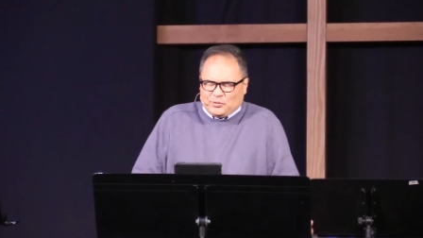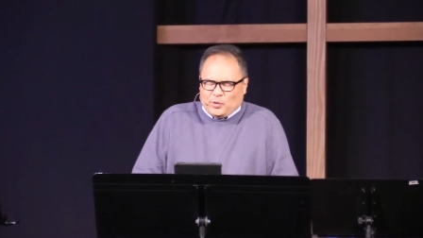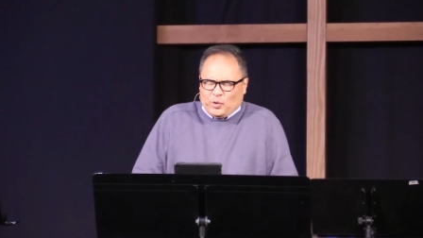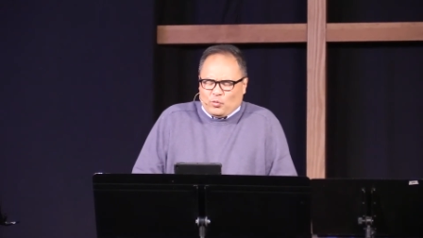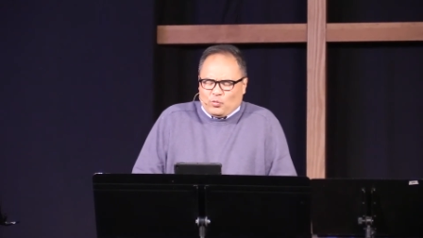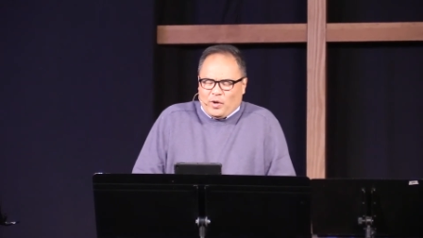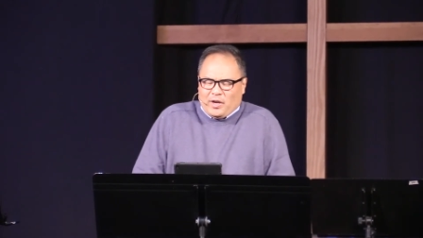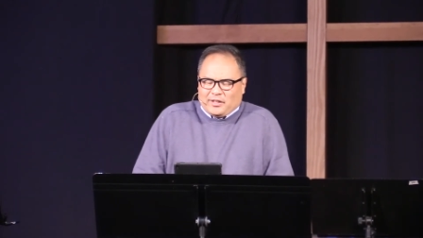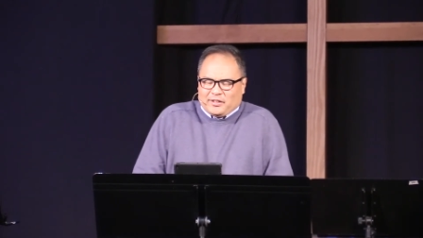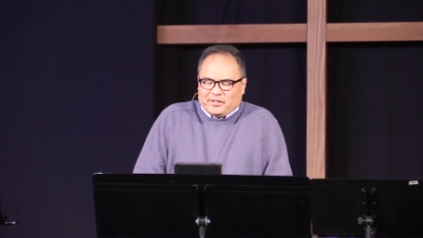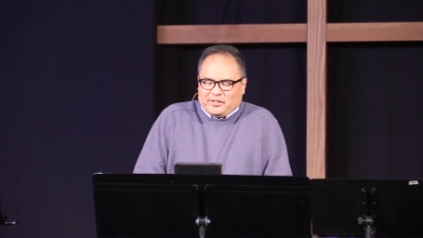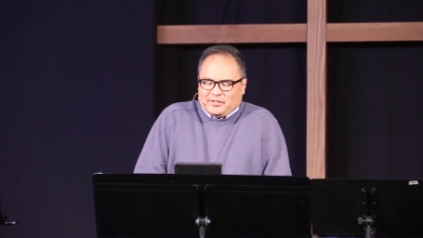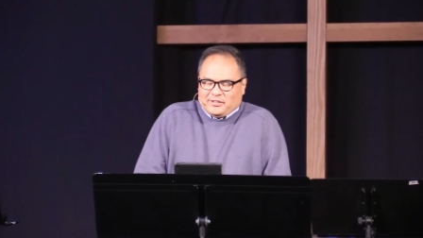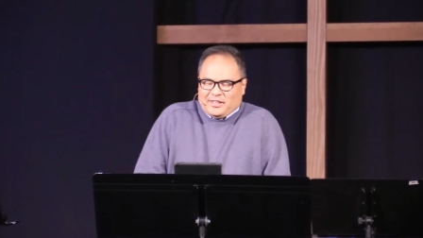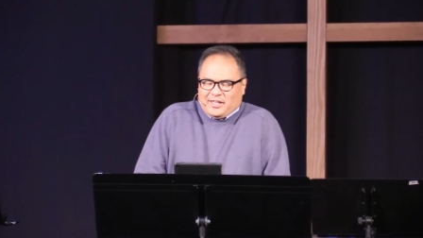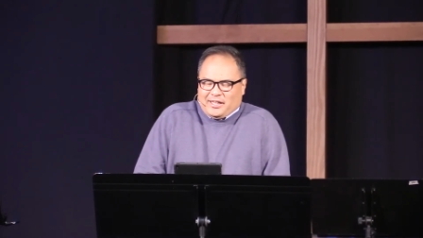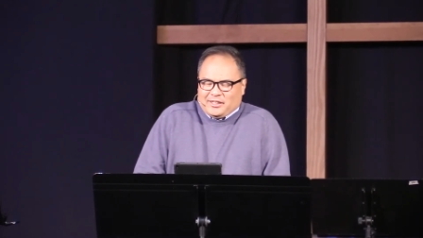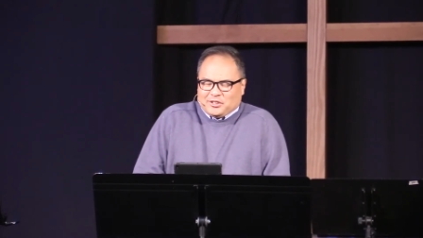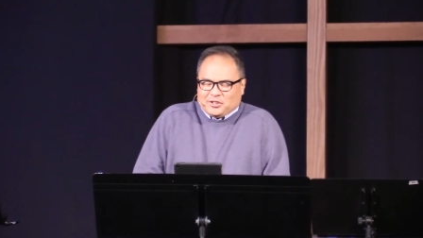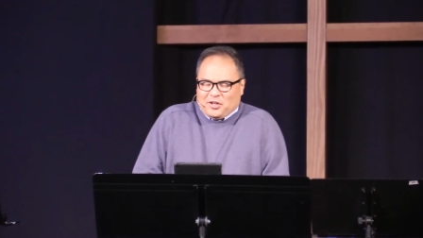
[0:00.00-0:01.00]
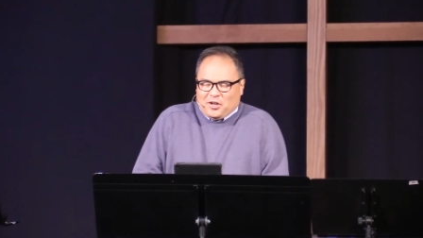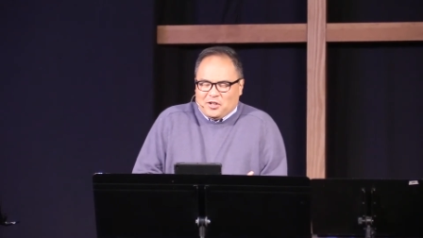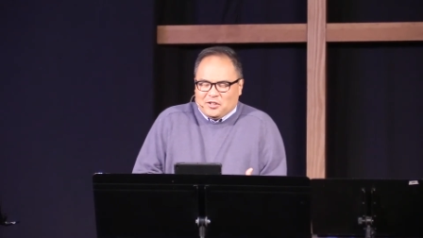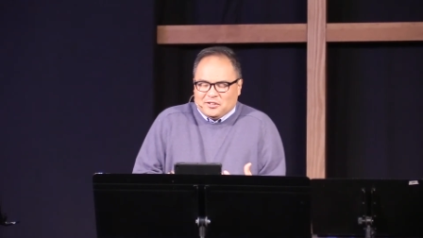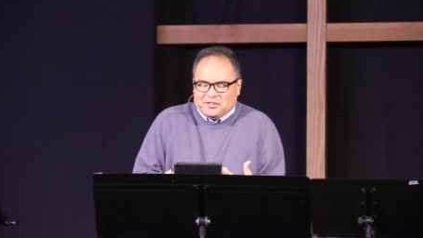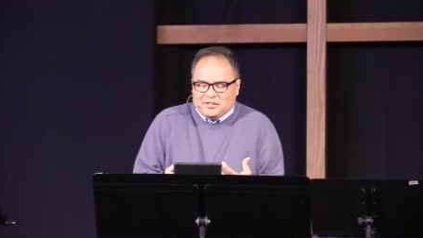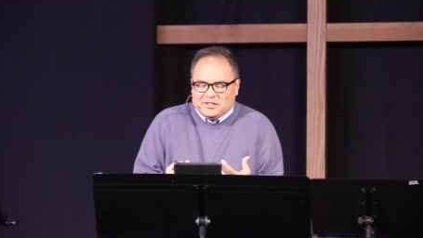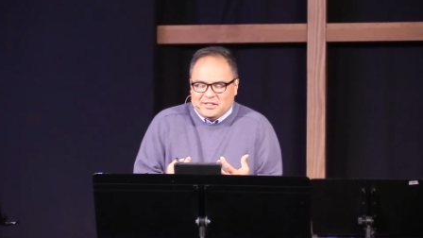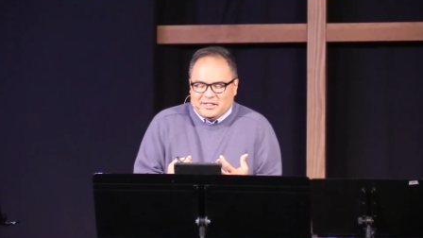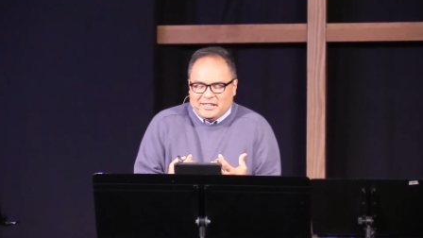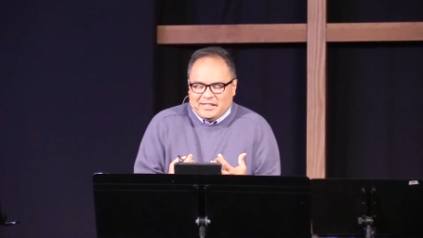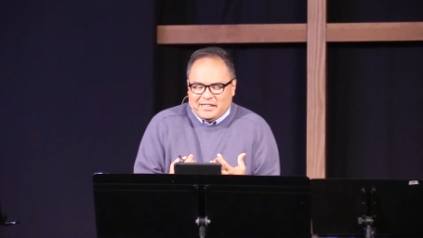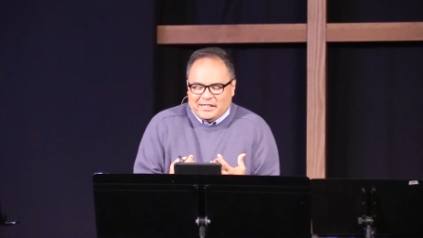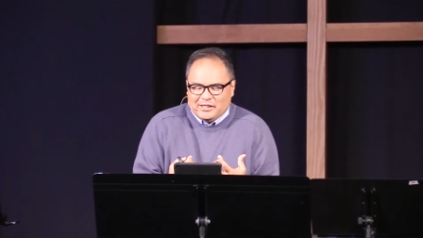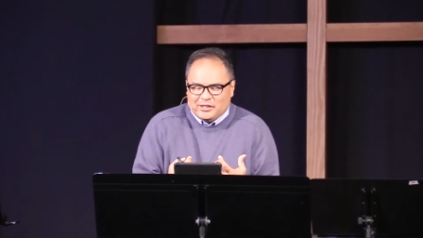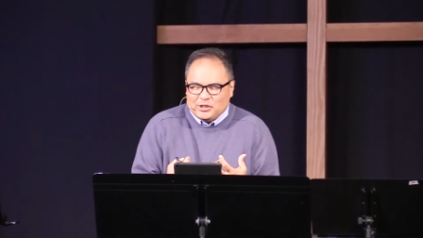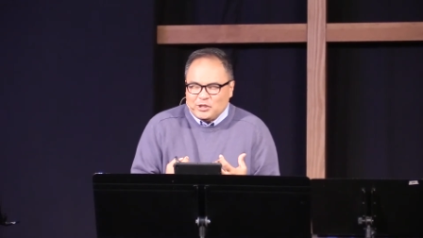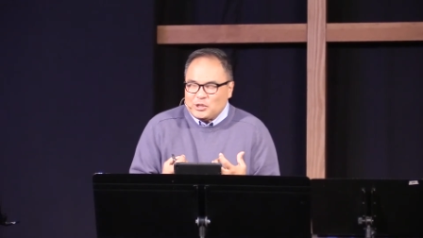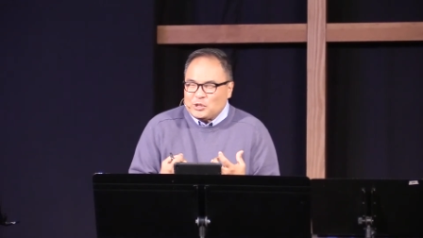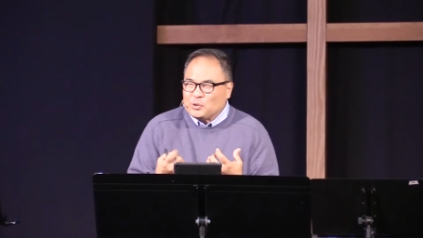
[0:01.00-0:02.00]
we recognize our
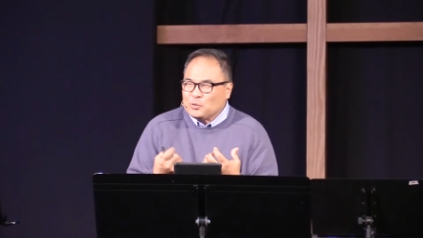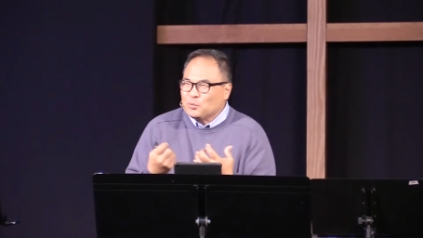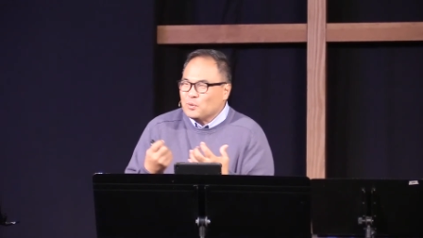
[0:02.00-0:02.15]
need to